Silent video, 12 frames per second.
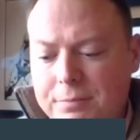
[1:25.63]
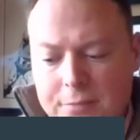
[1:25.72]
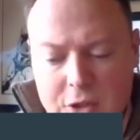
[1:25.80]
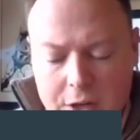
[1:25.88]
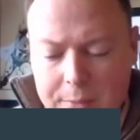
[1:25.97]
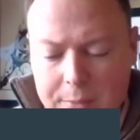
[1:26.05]

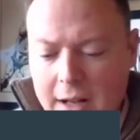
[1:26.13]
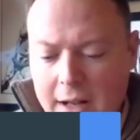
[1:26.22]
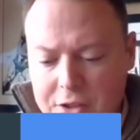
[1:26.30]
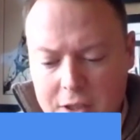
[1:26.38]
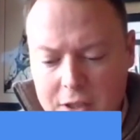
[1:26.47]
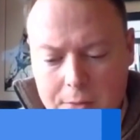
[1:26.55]

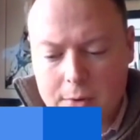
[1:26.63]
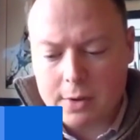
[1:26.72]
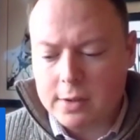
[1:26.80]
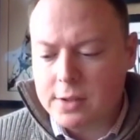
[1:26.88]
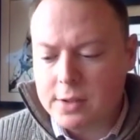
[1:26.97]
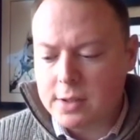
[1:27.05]
Terminology
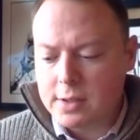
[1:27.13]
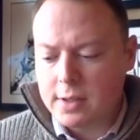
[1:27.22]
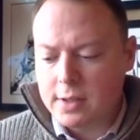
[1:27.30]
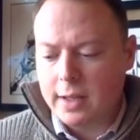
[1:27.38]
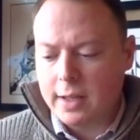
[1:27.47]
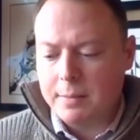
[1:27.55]
words
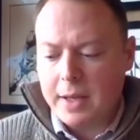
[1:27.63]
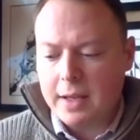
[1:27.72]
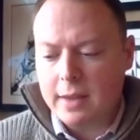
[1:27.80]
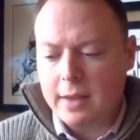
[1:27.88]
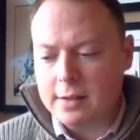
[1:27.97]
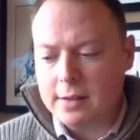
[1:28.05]
can make
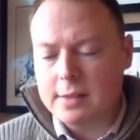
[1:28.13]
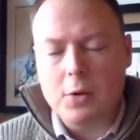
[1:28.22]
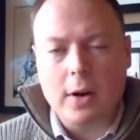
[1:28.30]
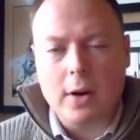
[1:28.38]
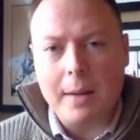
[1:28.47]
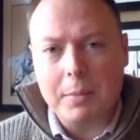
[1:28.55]
things
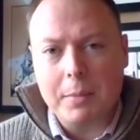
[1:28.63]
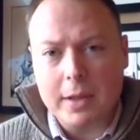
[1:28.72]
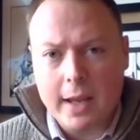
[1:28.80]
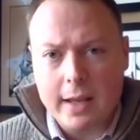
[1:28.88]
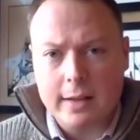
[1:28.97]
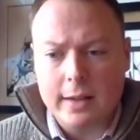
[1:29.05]
more
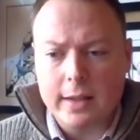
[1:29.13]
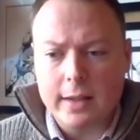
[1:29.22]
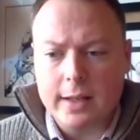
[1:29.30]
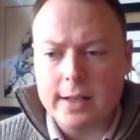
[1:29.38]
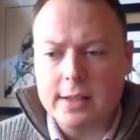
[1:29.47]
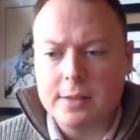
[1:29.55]
complicated than they
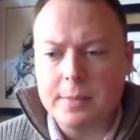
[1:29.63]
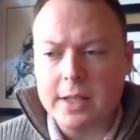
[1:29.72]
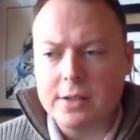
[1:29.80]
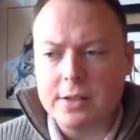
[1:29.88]
need to be.